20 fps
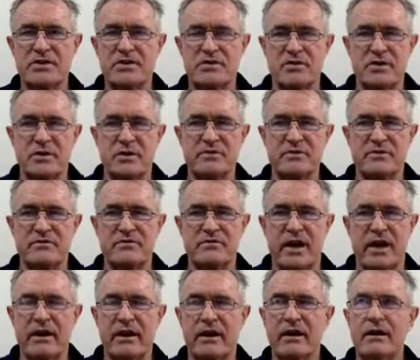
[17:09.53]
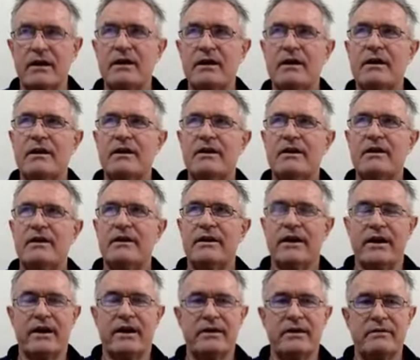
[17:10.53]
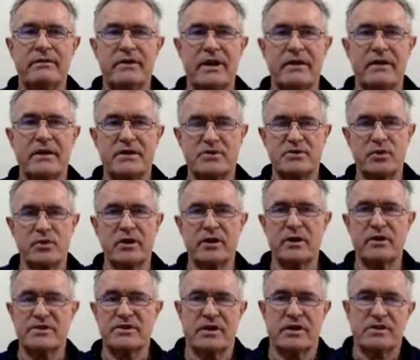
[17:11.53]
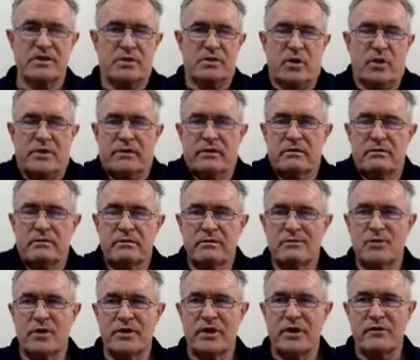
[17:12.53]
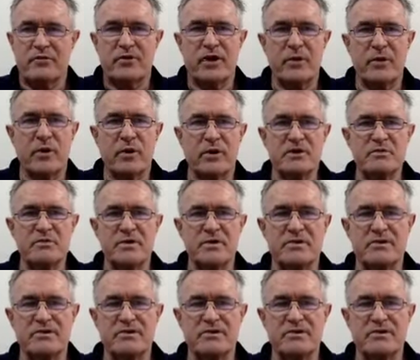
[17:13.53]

streams of data, and that's really essentially what that framework's been